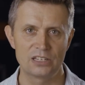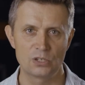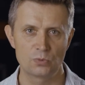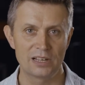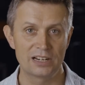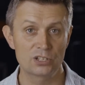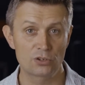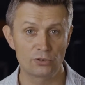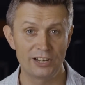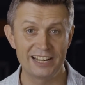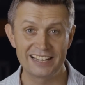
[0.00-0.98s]
as well as
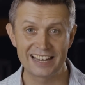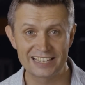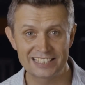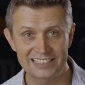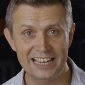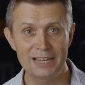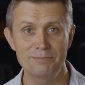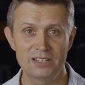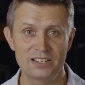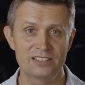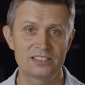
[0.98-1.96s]
creating
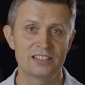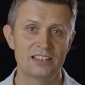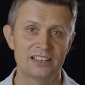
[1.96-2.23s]
excitement